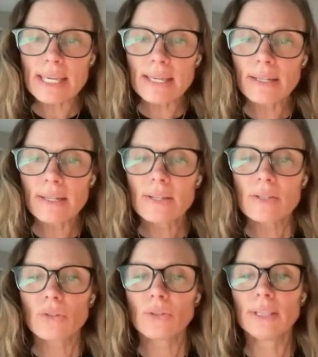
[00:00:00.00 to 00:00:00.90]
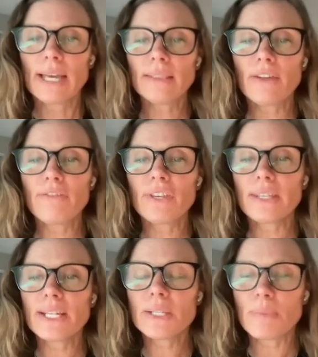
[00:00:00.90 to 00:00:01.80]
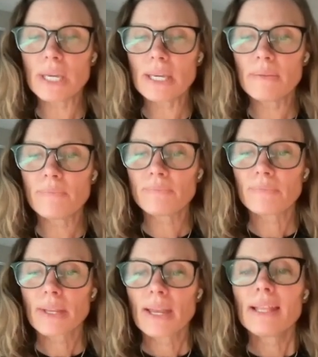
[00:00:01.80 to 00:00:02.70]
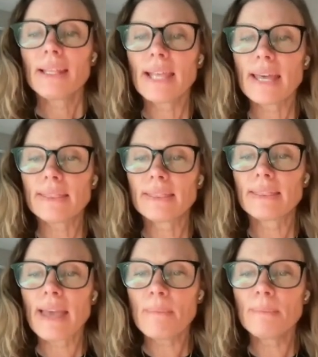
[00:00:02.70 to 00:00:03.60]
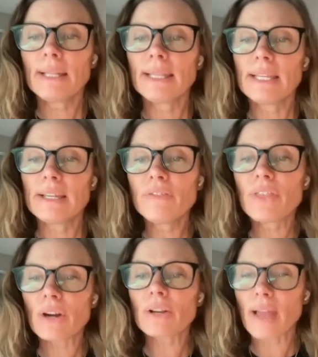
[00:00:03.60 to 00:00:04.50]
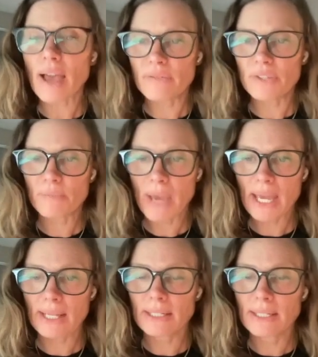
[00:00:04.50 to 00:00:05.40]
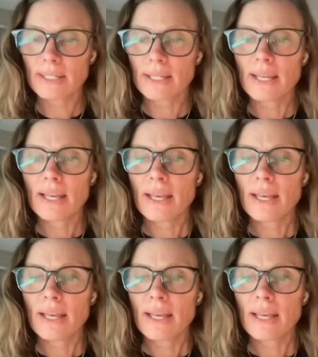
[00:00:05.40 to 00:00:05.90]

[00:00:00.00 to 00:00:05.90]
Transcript: key to let the feelings be, let them live their lifespan,